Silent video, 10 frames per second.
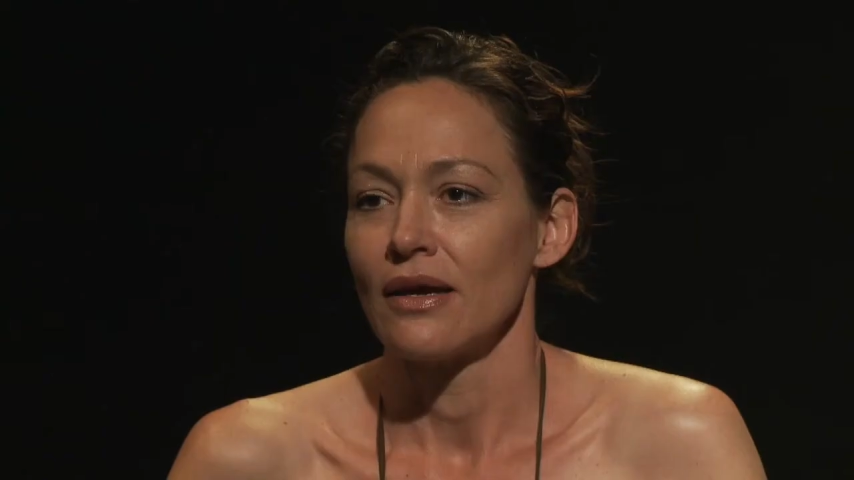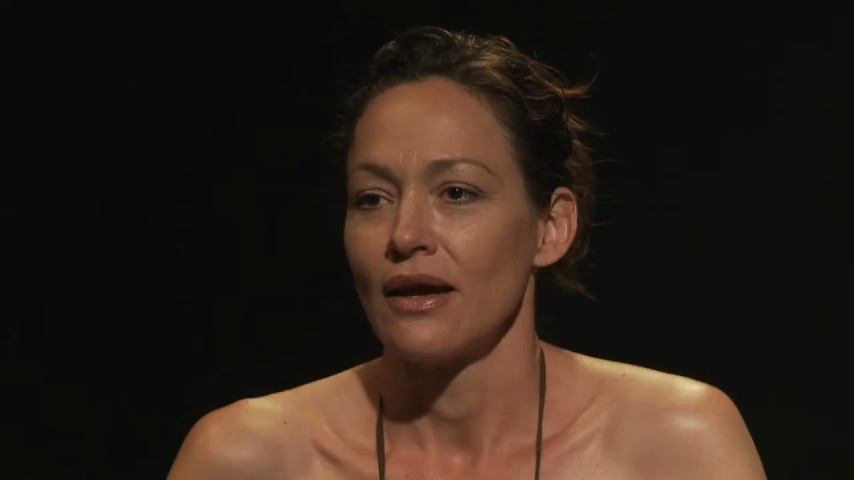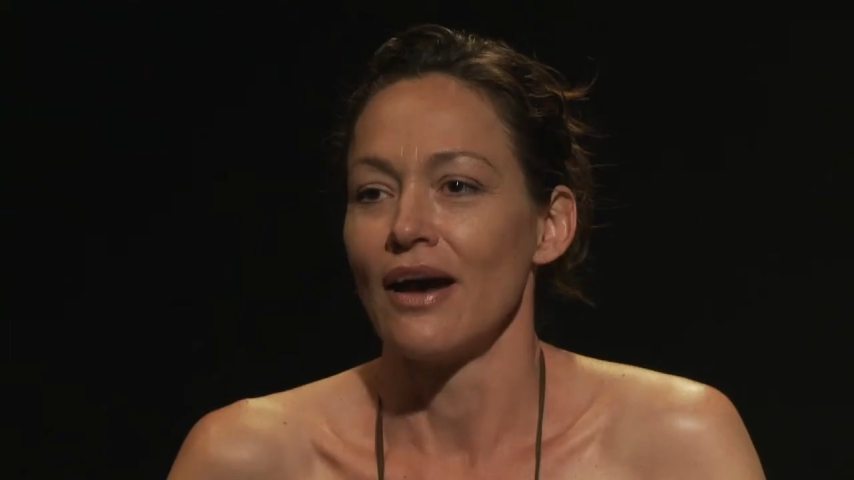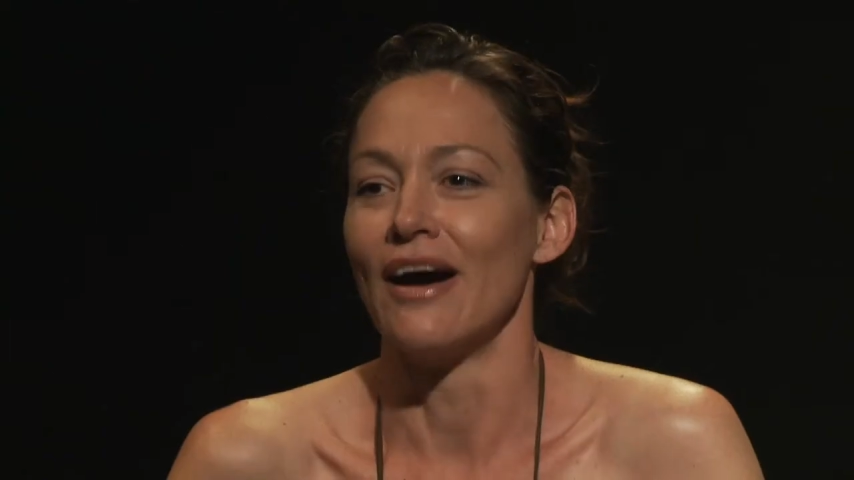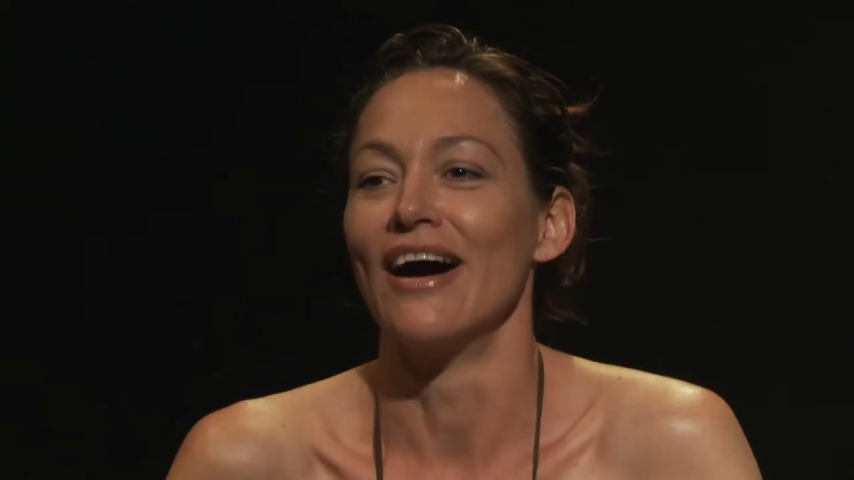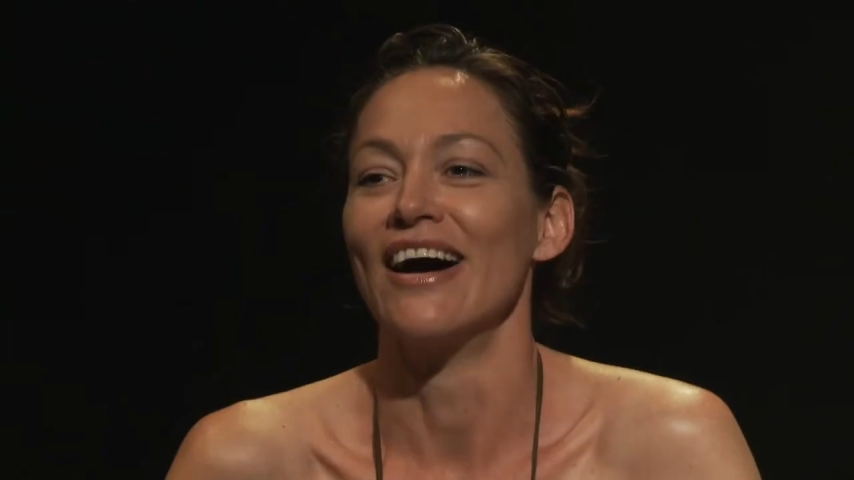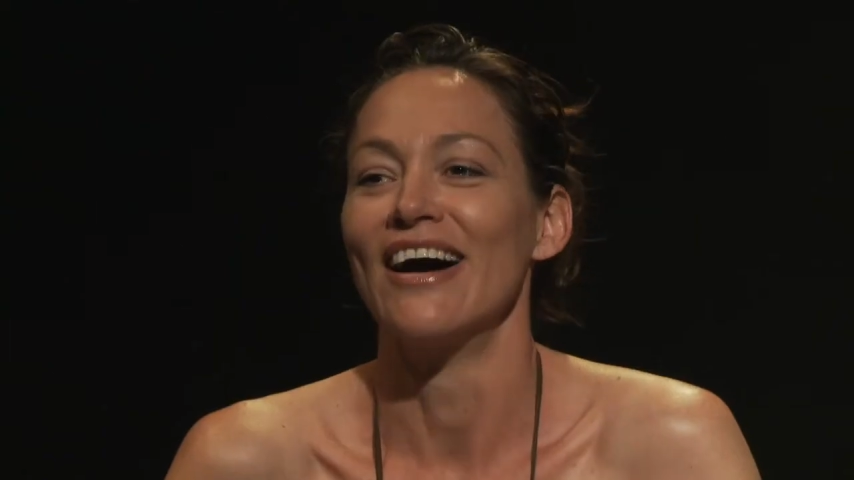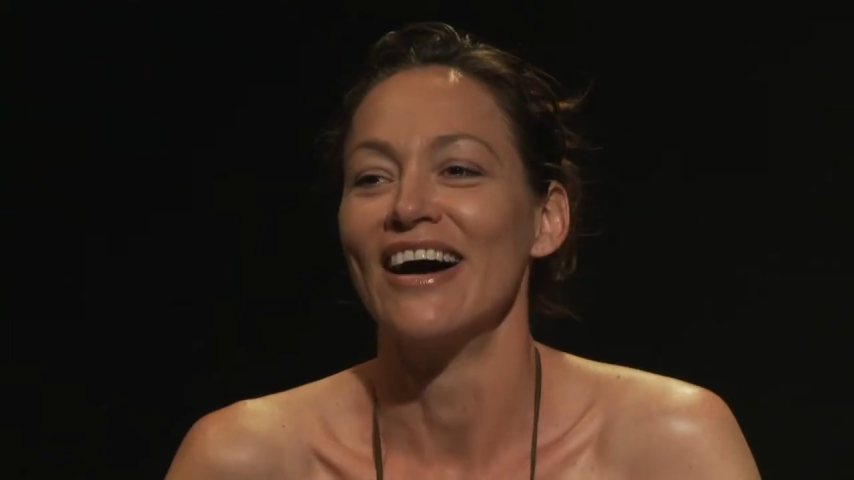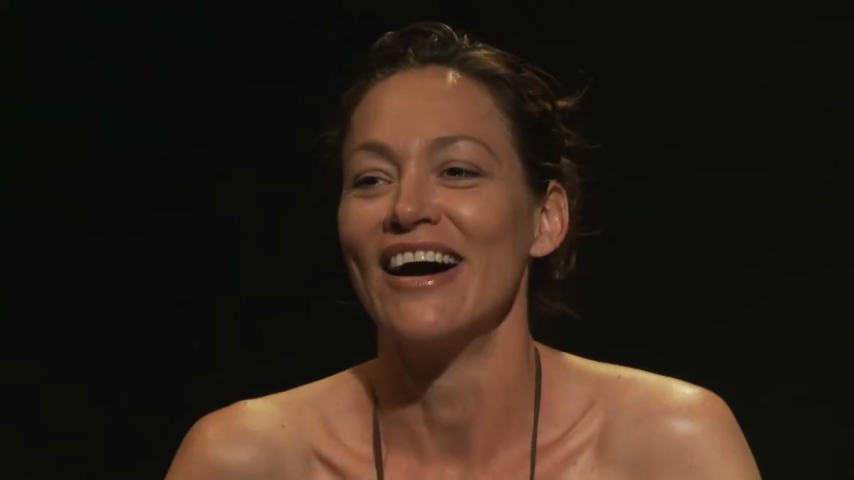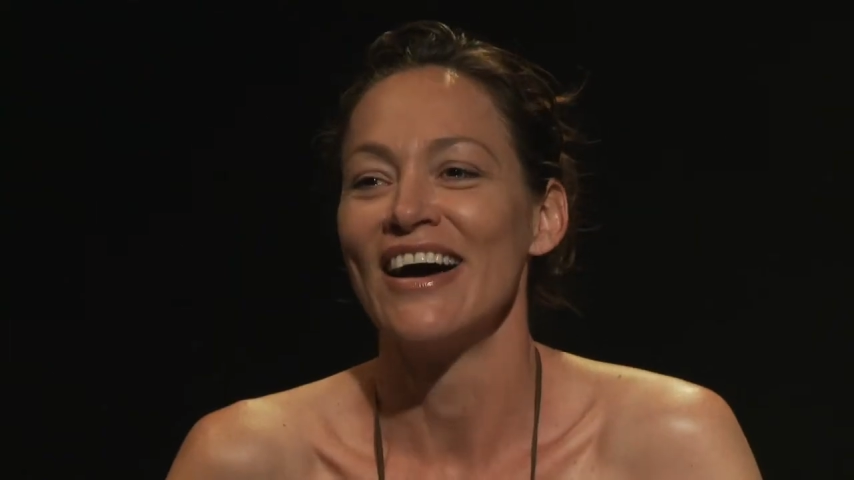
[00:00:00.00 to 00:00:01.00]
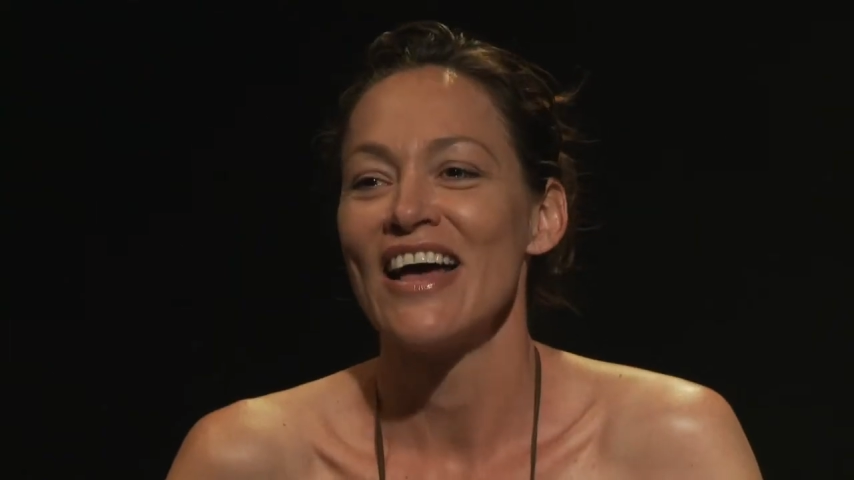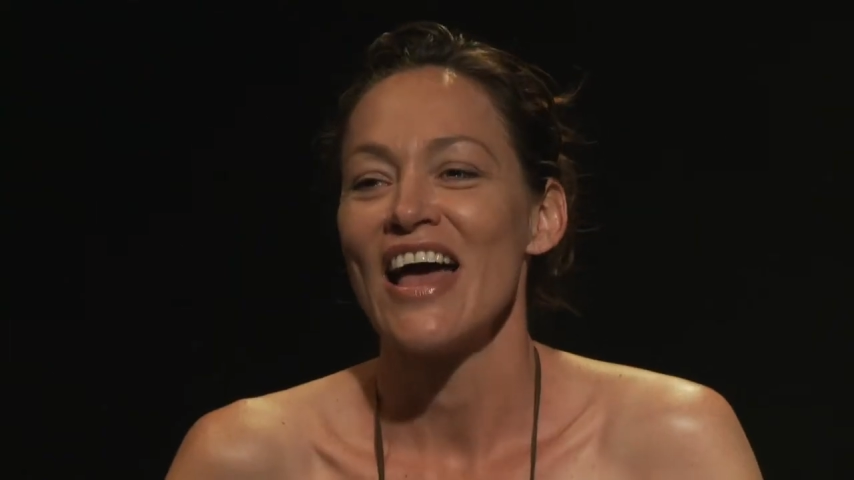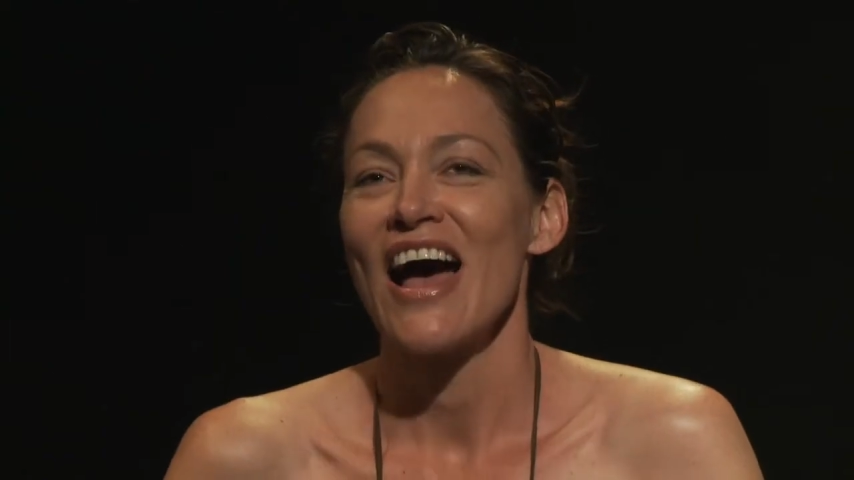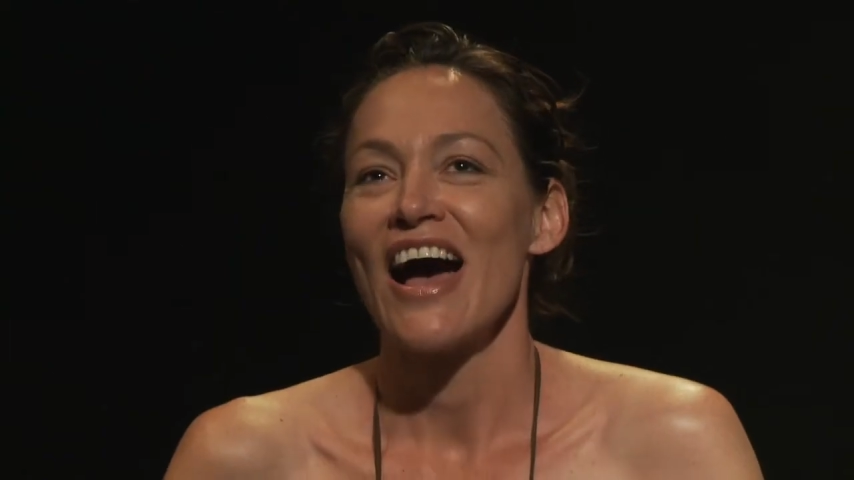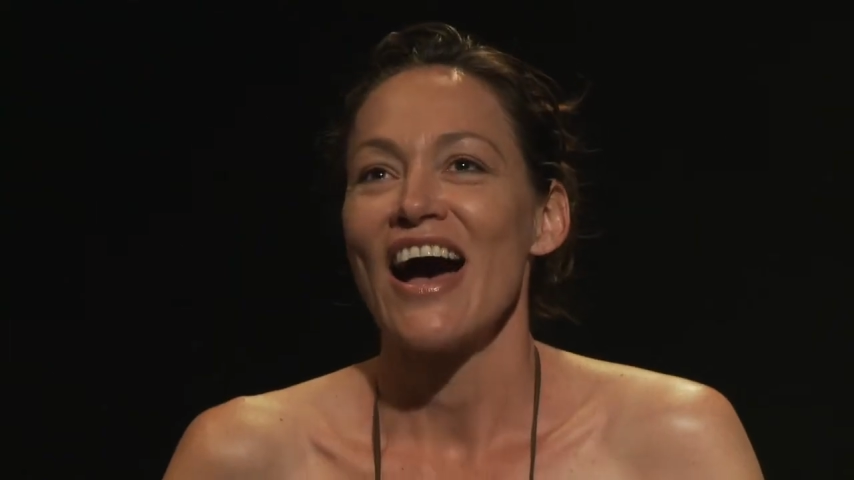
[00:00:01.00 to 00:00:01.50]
when you're stuck